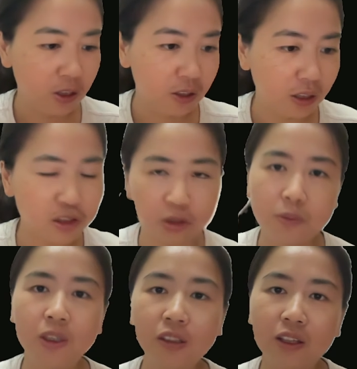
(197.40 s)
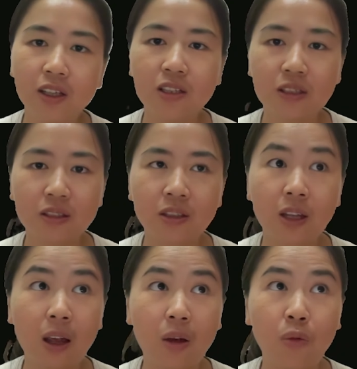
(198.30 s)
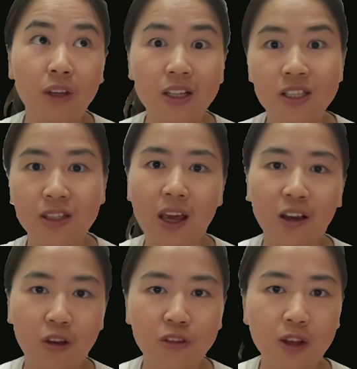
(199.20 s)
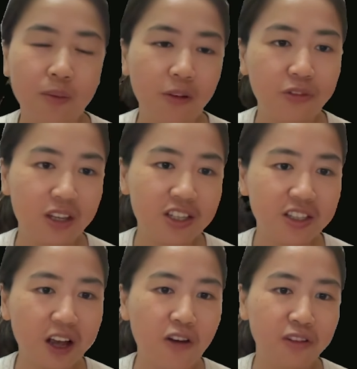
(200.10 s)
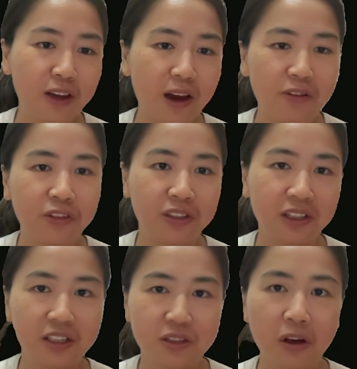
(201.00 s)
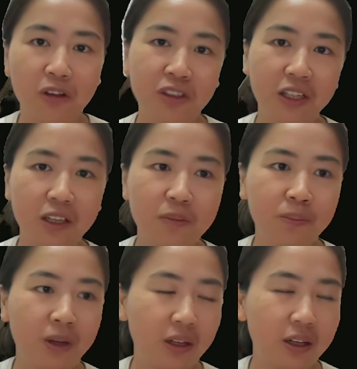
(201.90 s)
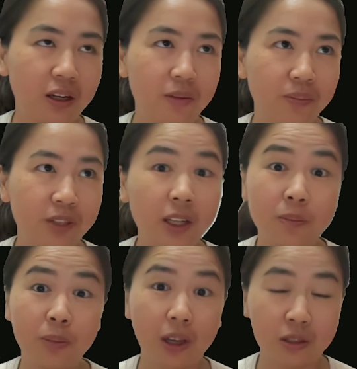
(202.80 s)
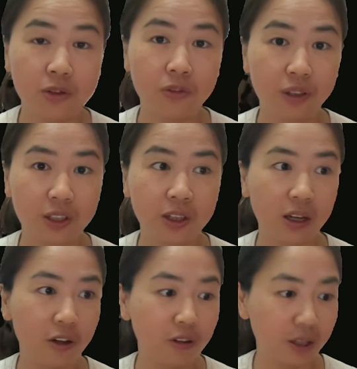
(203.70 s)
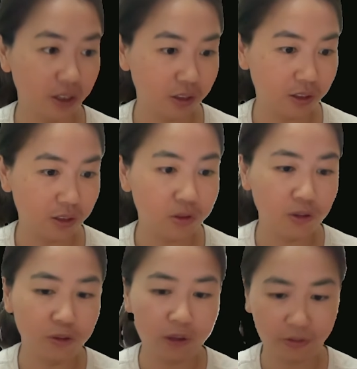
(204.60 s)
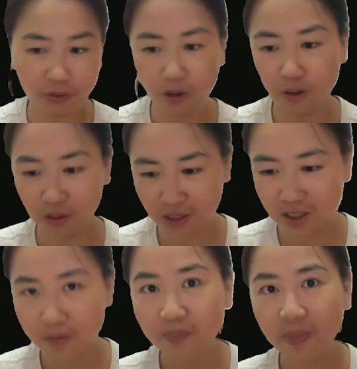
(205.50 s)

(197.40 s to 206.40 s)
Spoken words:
there are so many things that we can stack on top of this now that everything is all taking place over the cloud. And you have all this